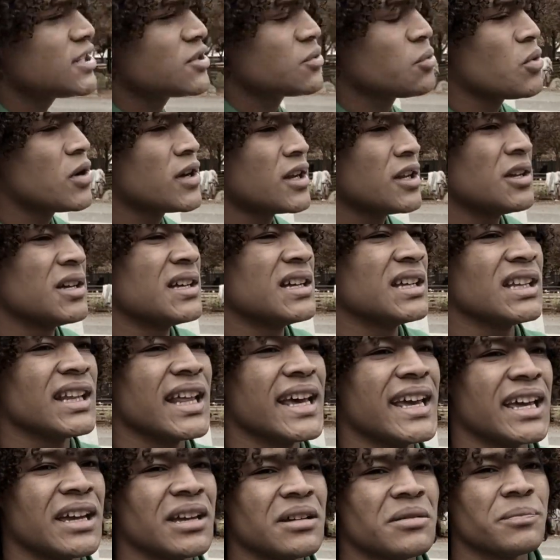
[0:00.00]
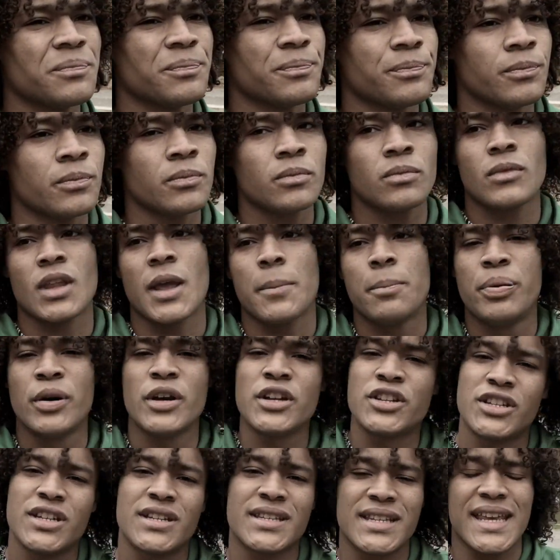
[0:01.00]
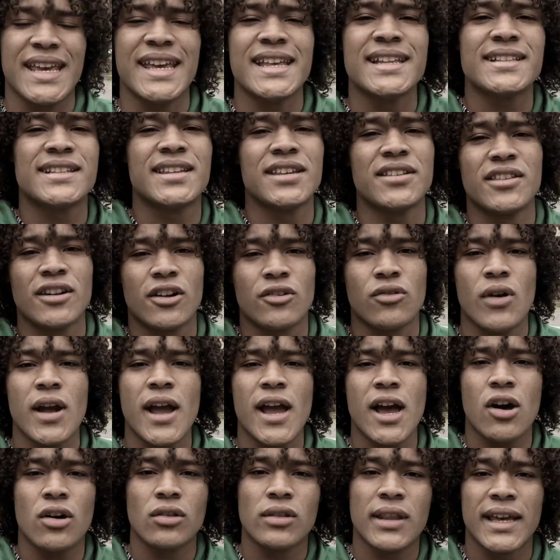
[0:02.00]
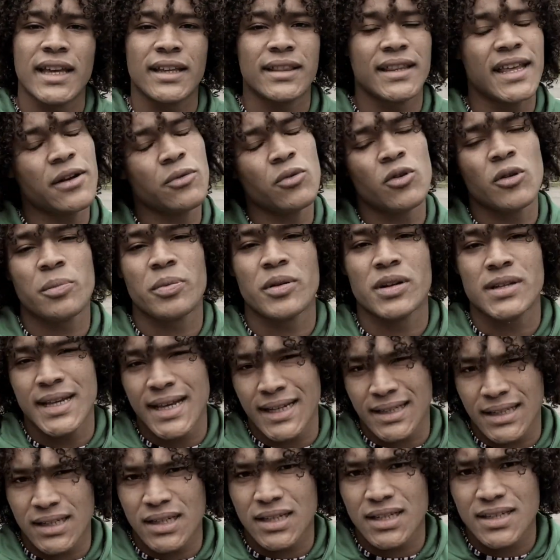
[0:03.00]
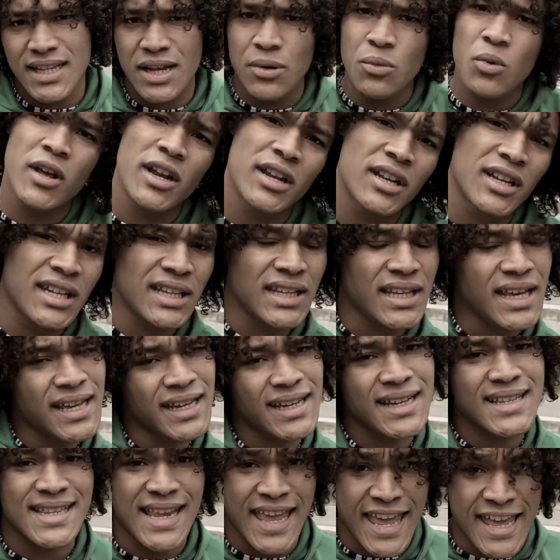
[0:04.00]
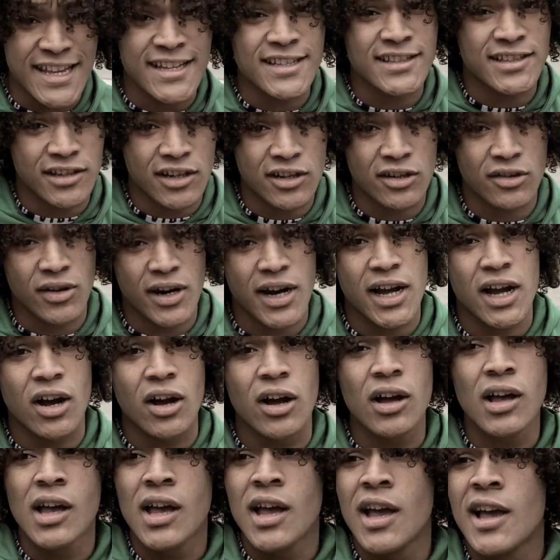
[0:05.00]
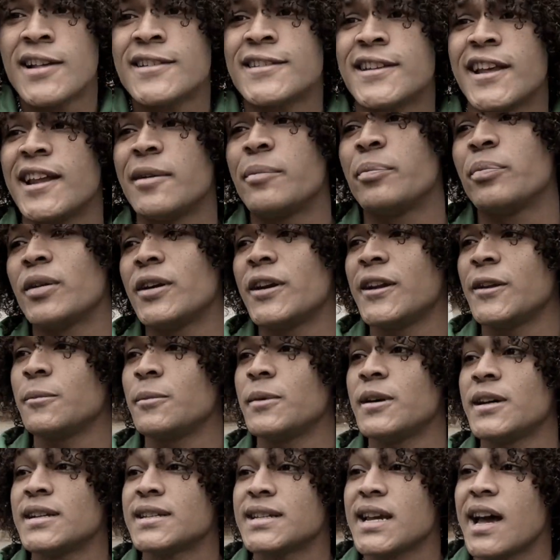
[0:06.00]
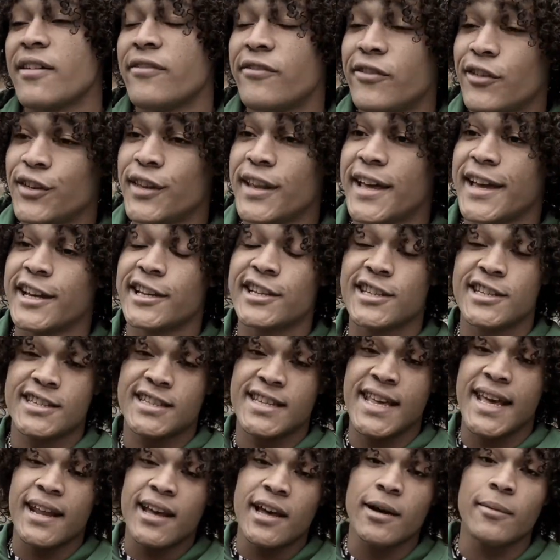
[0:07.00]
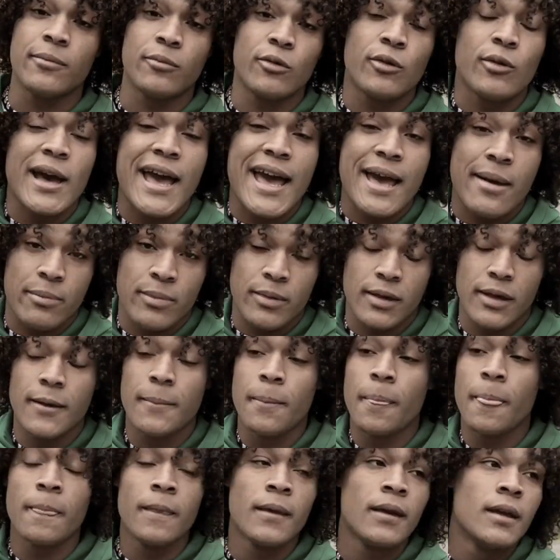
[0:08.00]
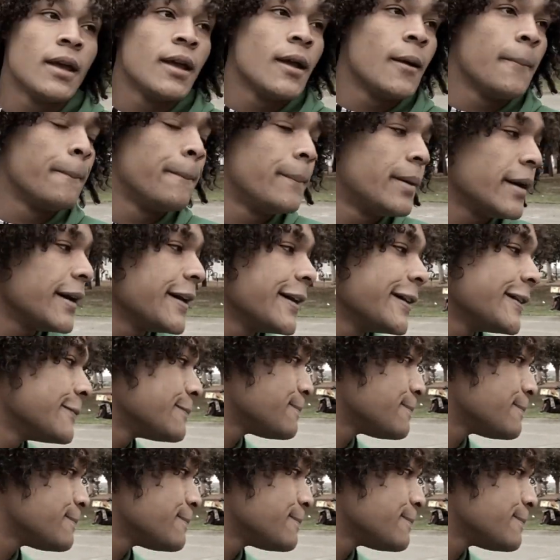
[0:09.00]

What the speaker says: want to, like, push us into the crowd. Like, they weren't protecting us, they wanted to yank us into the crowd. So they pretty much, I feel like, set up what happened. But